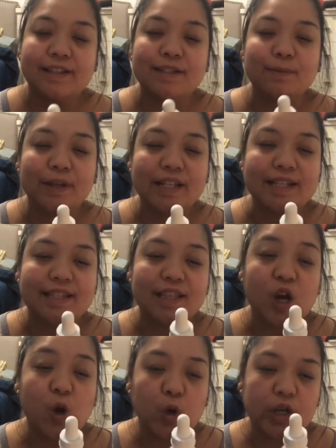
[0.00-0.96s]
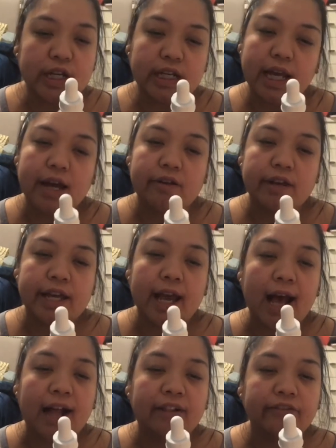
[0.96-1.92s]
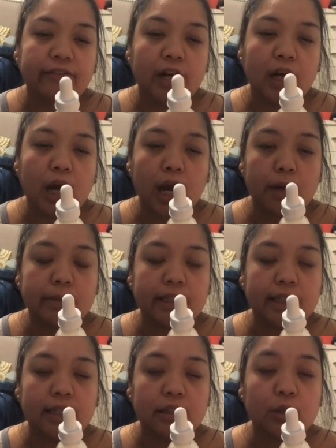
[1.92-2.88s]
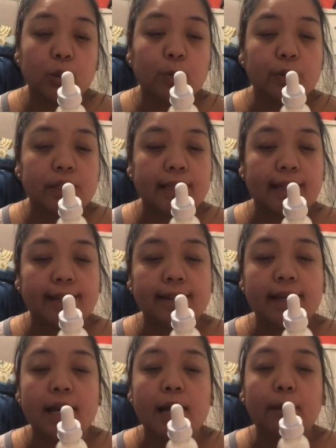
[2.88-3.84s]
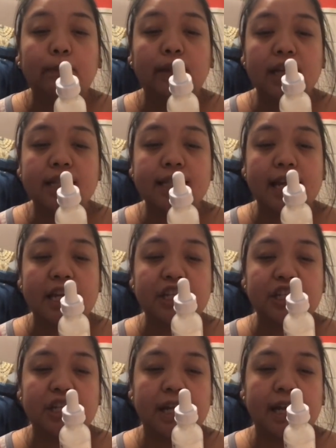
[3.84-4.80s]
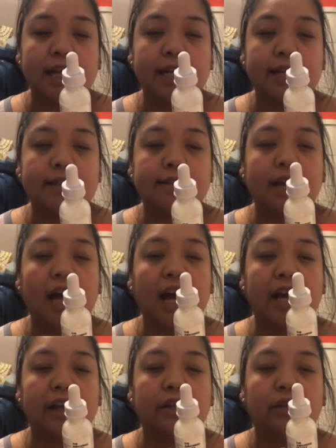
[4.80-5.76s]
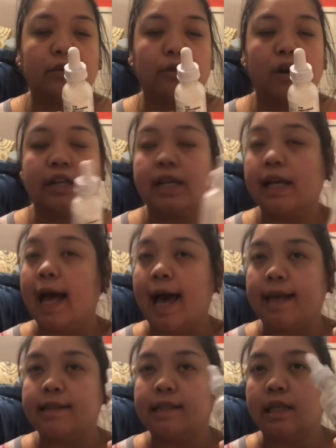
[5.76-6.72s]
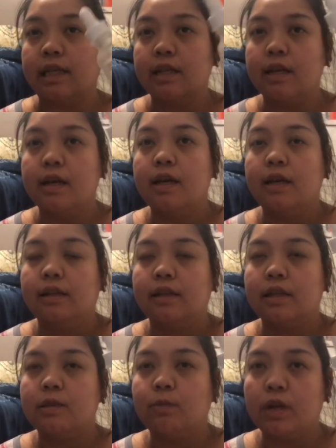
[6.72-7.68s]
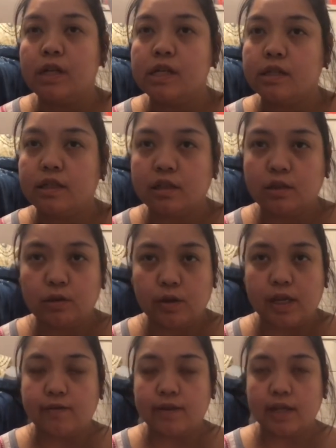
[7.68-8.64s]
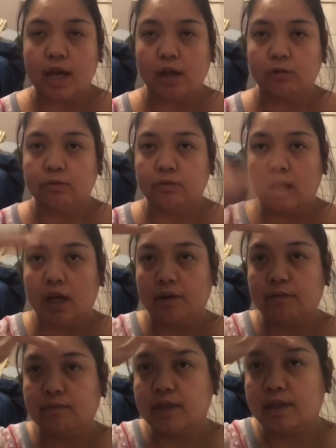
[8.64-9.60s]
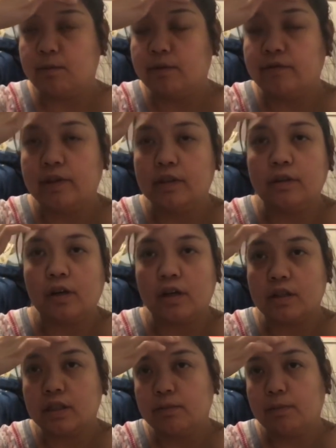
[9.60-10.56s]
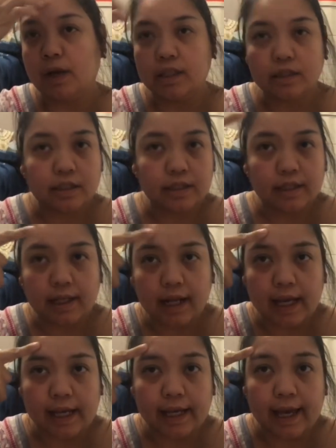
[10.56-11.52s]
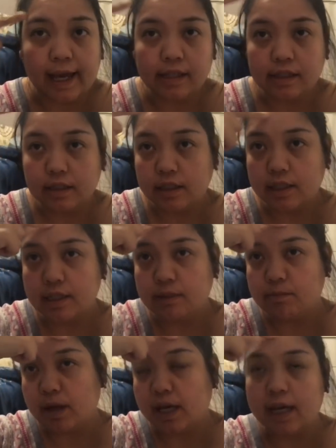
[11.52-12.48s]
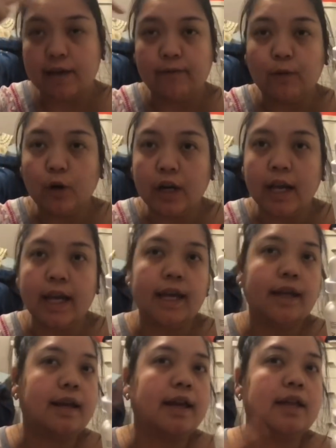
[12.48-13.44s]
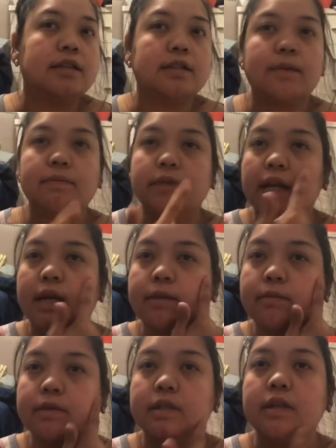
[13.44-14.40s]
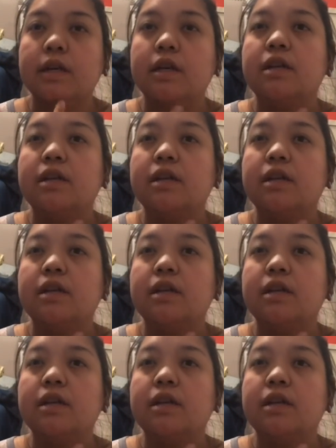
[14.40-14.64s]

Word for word: this one is the ordinary alpha arbutin 2% plus HA is the hyaluronic acid this one is just to even out um, some of the dark spots that I get in my forehead and sometimes